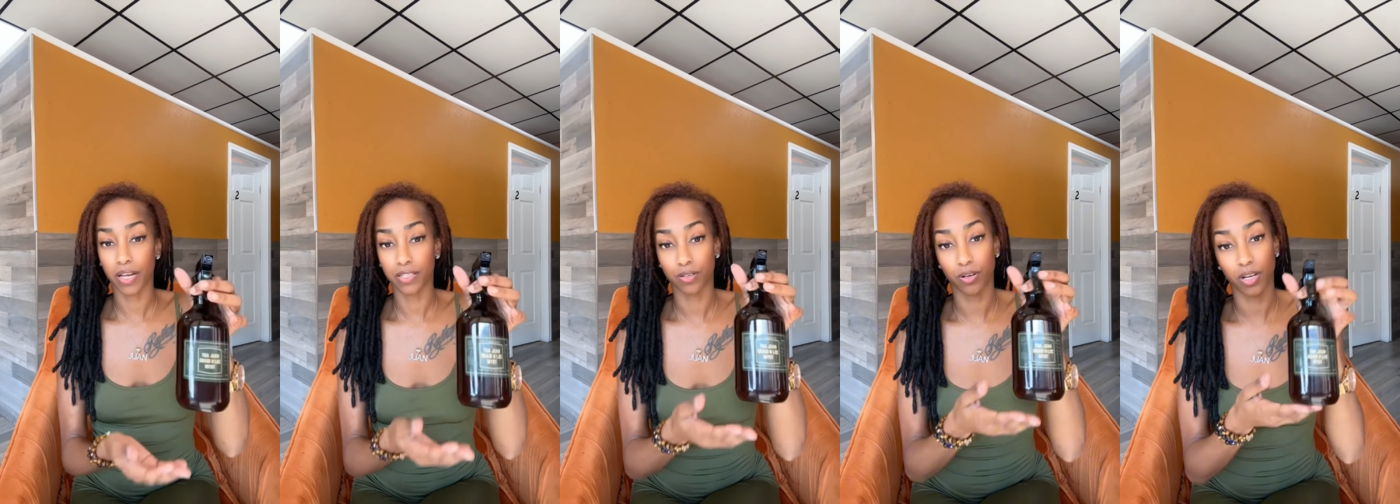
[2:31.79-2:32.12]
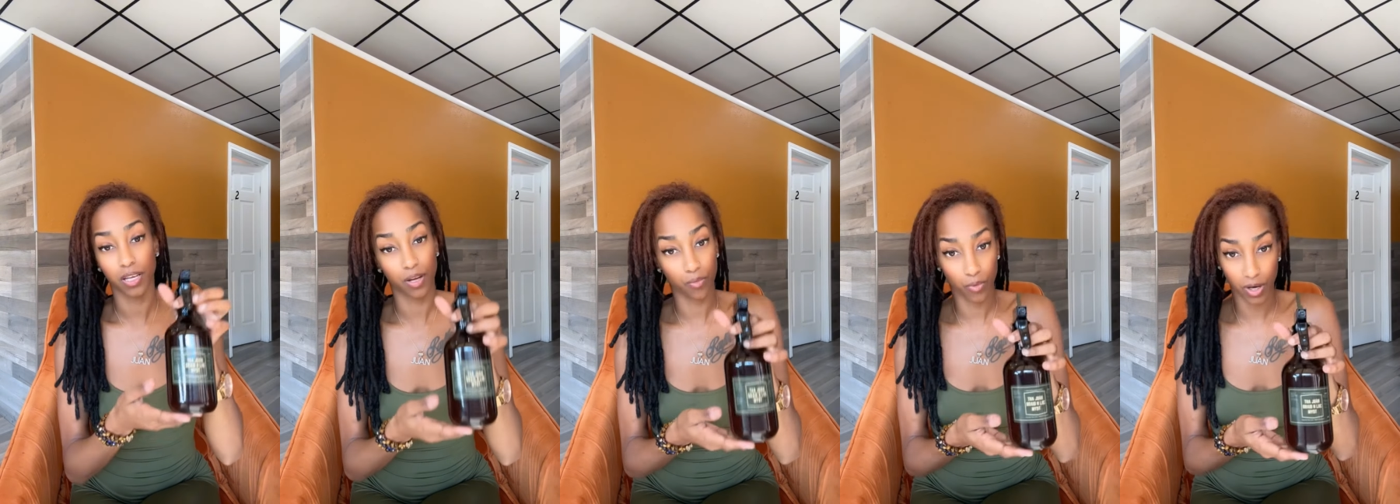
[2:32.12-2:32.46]
is going to
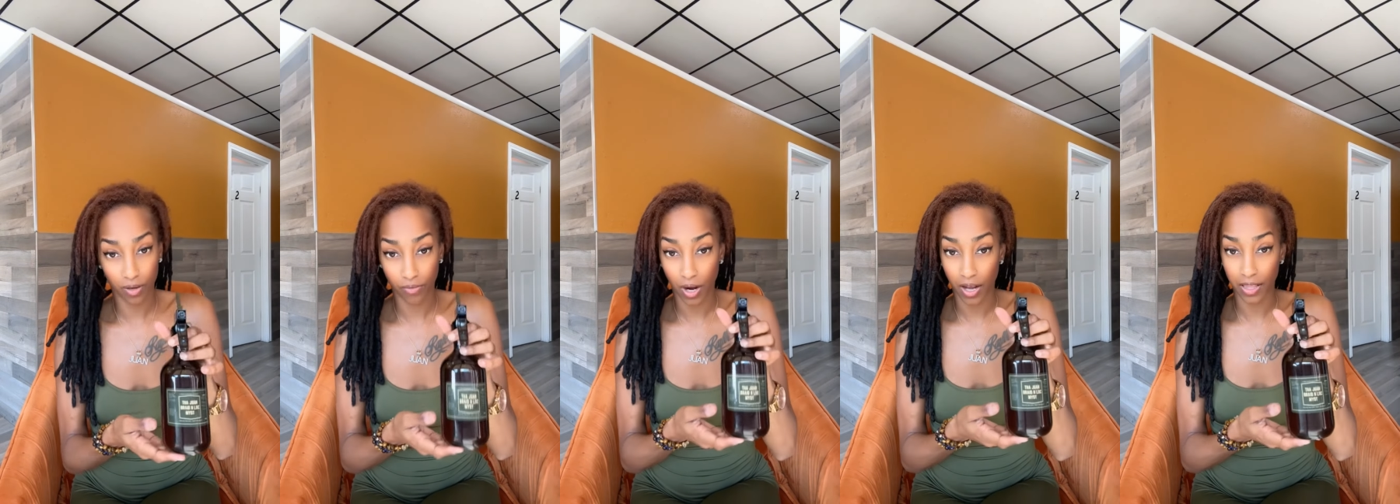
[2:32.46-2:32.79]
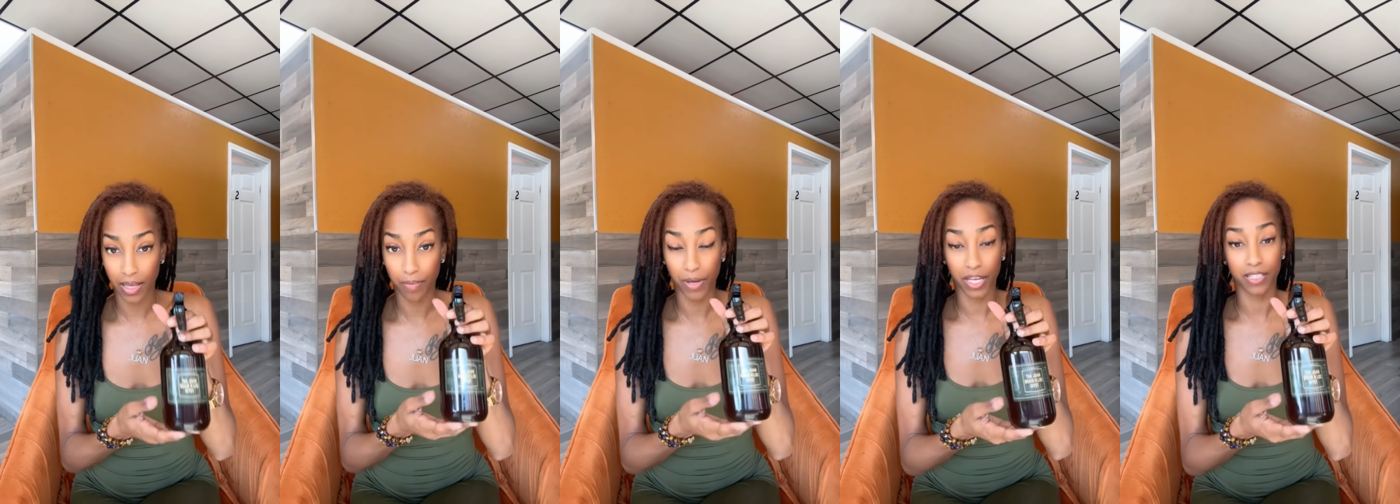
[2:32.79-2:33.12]
get rid of all
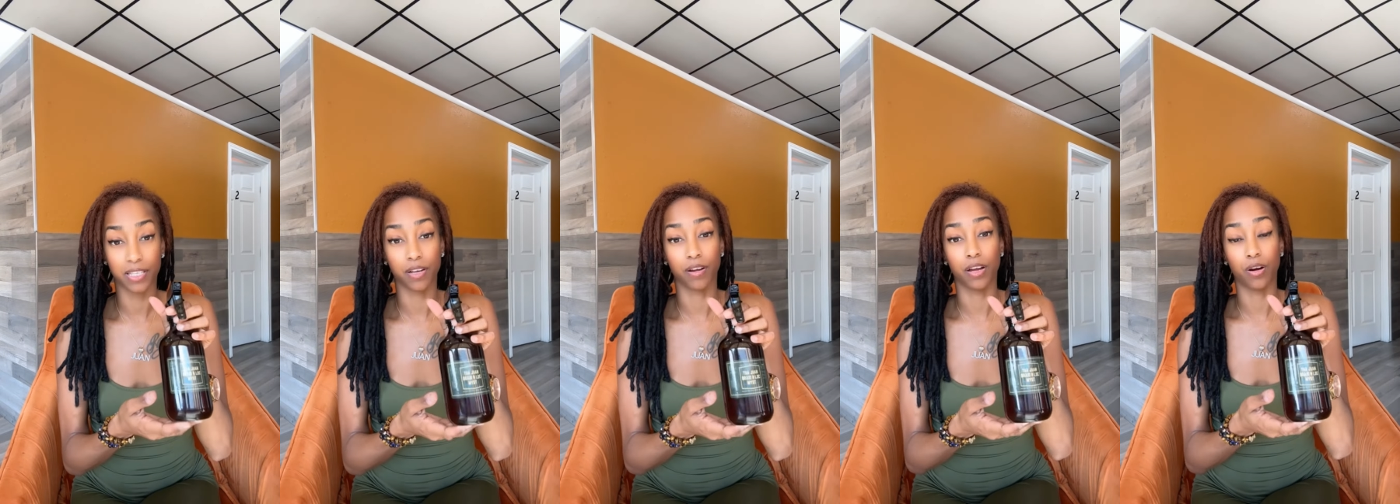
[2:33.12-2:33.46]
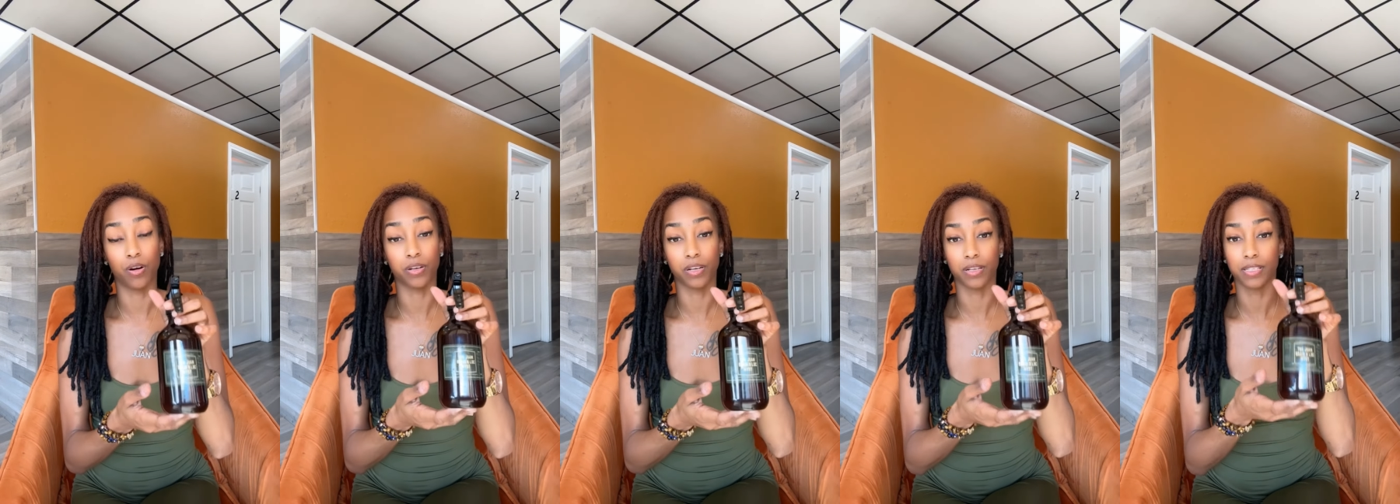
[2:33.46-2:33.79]
that bacteria
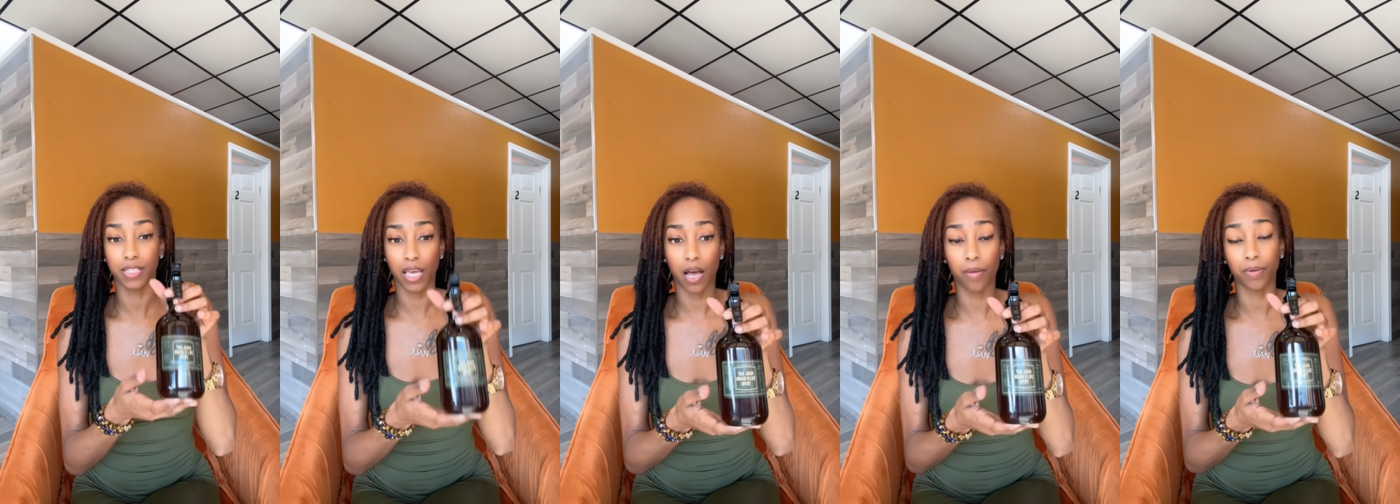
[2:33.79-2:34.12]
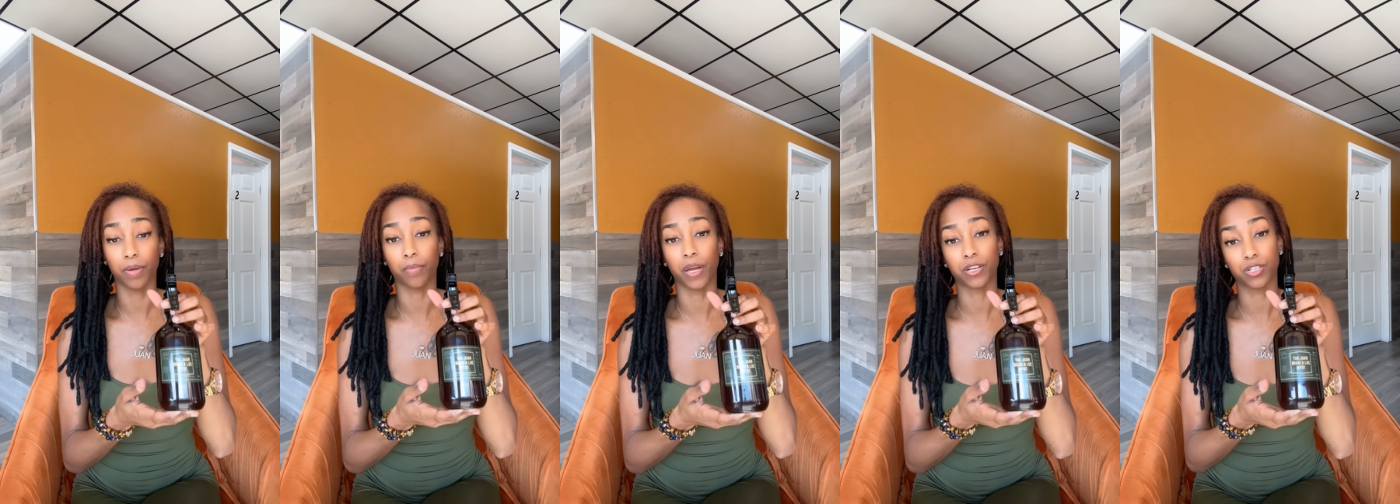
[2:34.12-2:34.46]
on your scalp
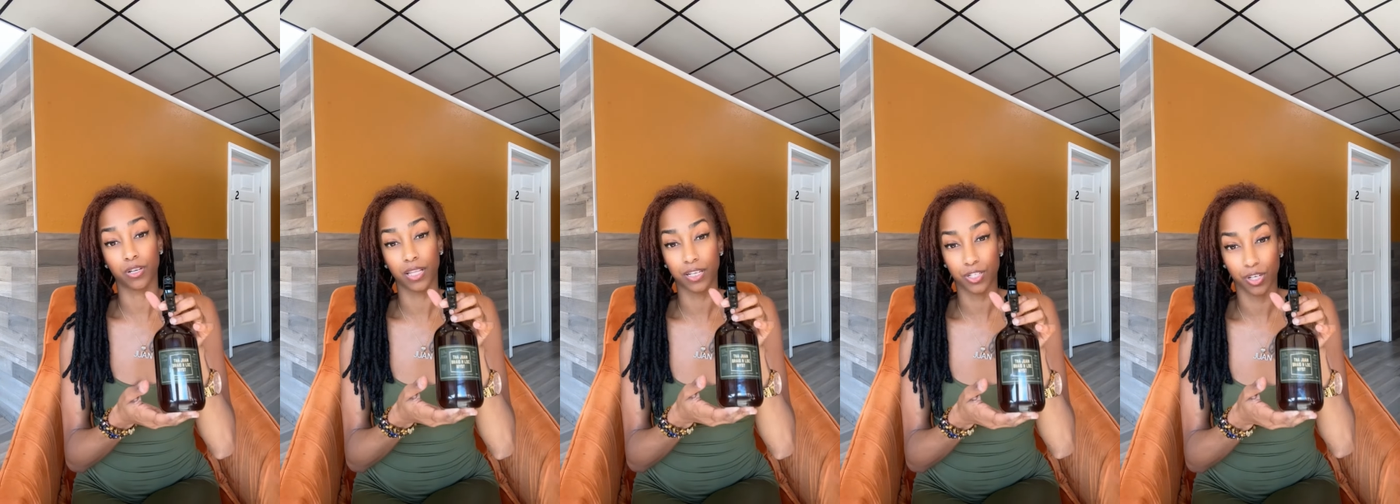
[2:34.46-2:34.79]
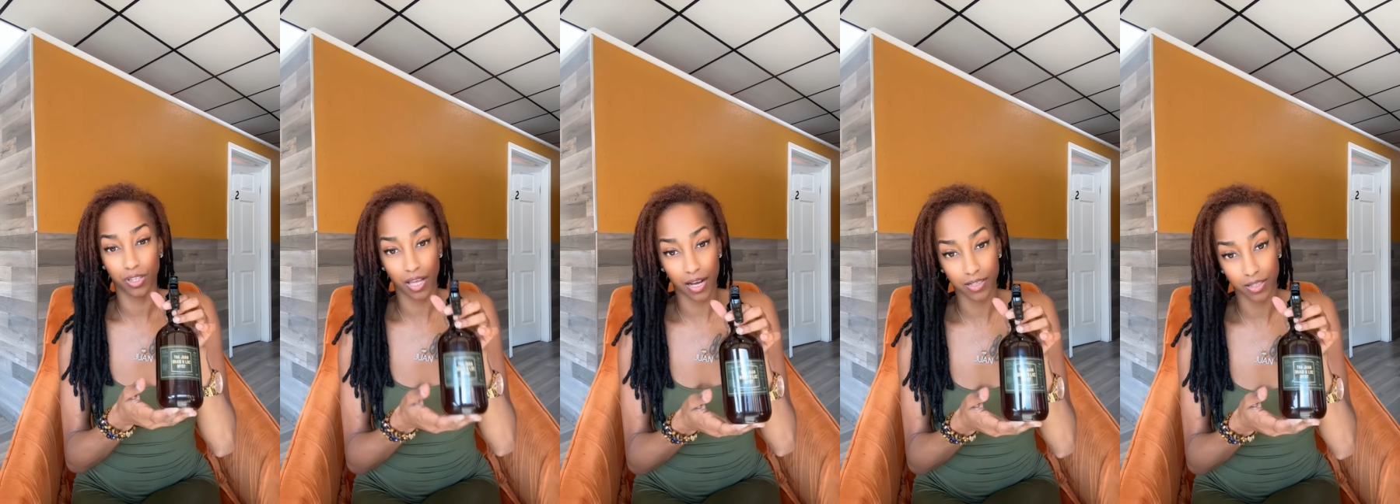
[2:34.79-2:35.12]
and make sure that
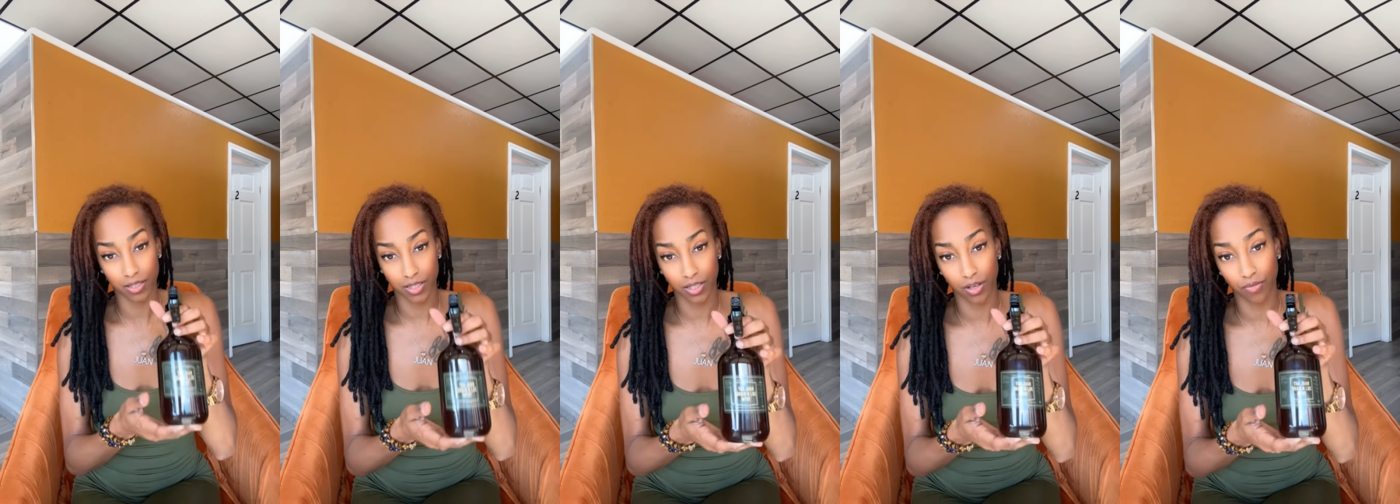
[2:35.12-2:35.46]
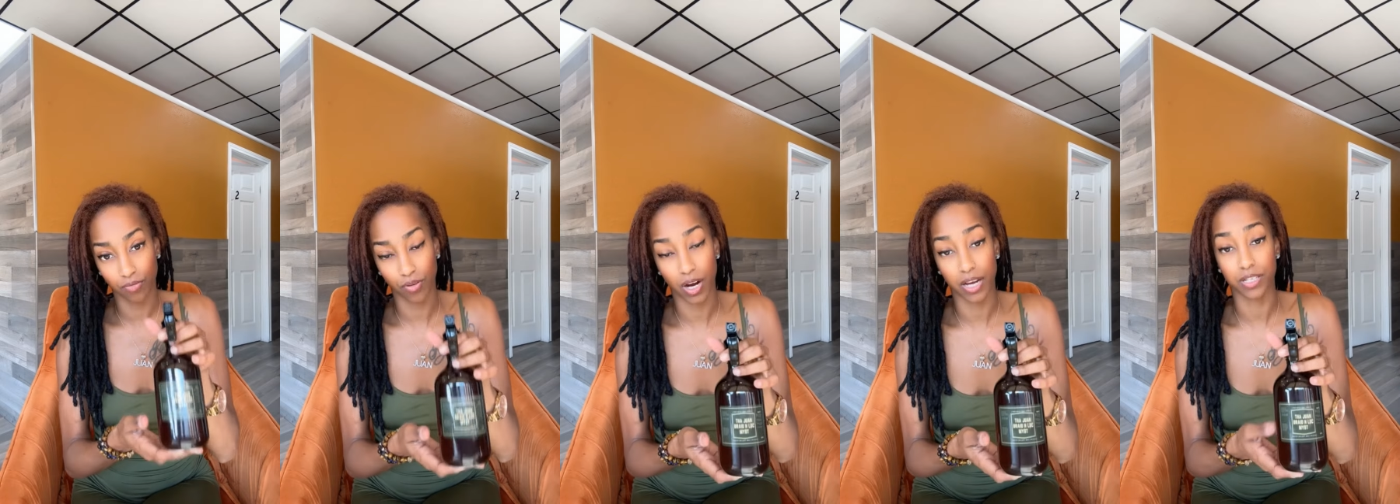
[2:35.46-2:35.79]
your locks are still
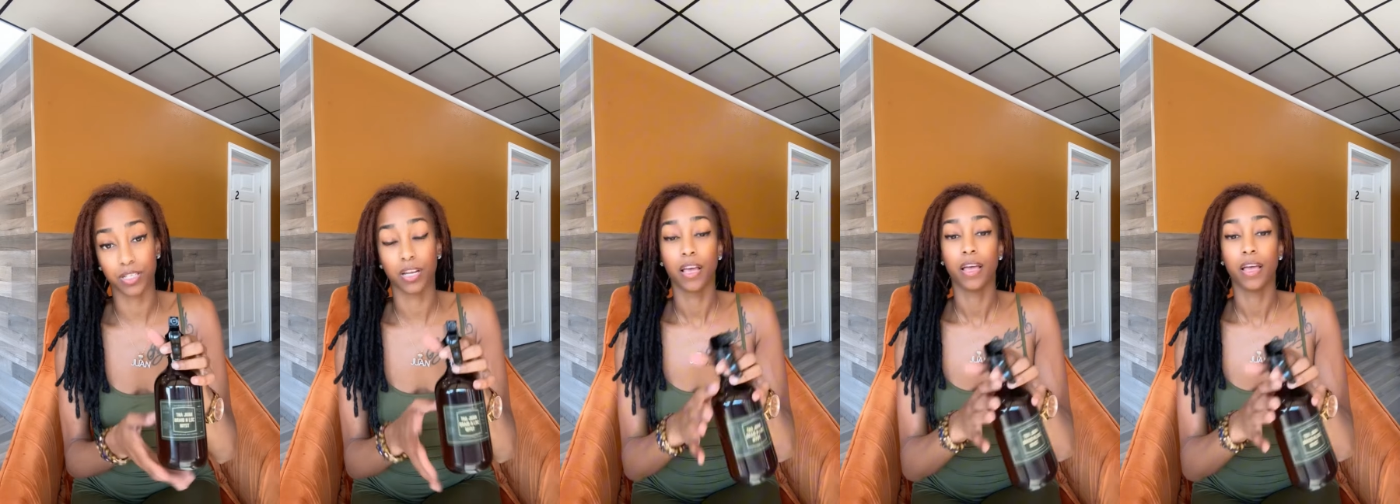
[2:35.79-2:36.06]
fresh.